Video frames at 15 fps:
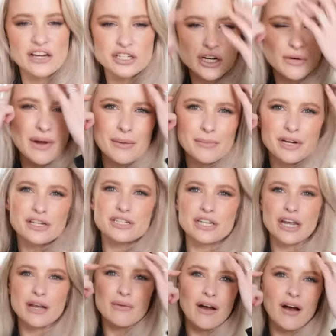Do you know what I'm going to
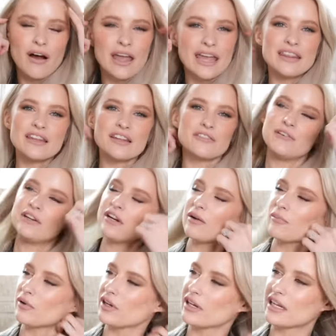do? In this video
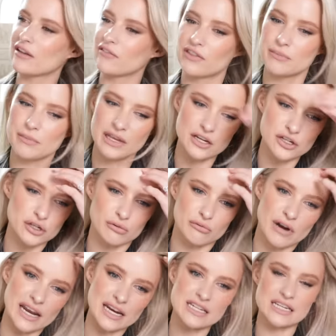I'm going to give them each a
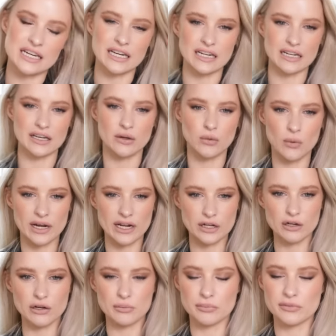rating when it
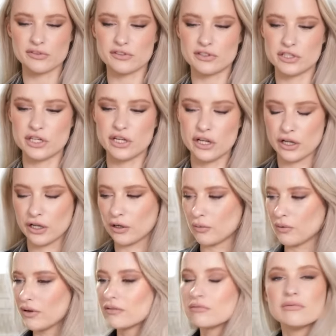comes
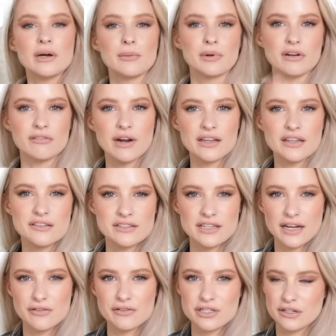to, I'm going to write this
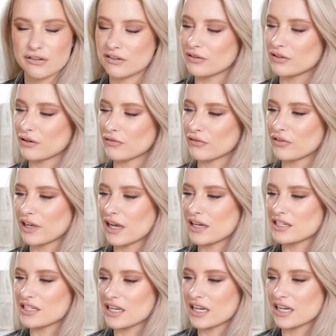down too so I don't
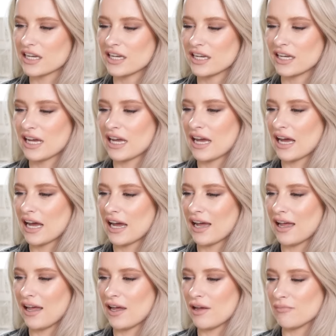forget it,
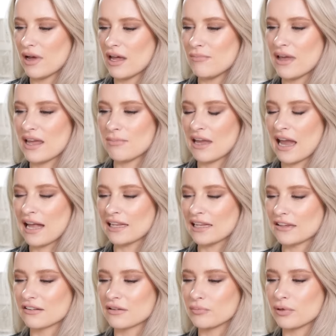um, and maybe
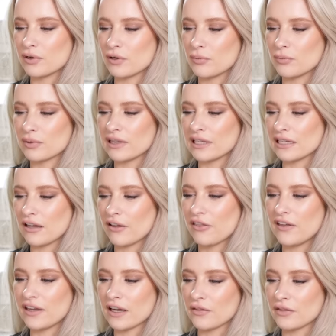Alex can put up a little
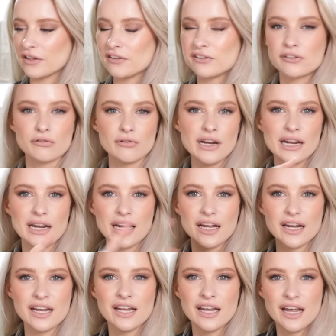thing on the
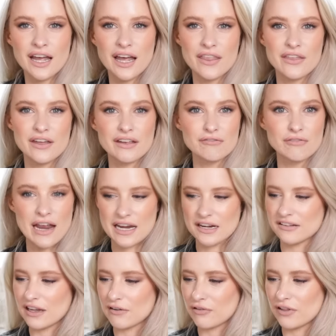screen that
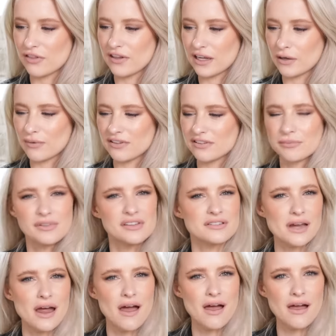rates everything with some
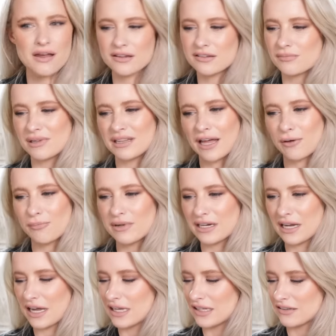stars. I mean, that'd be
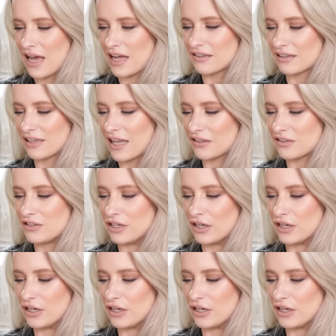nice. So let's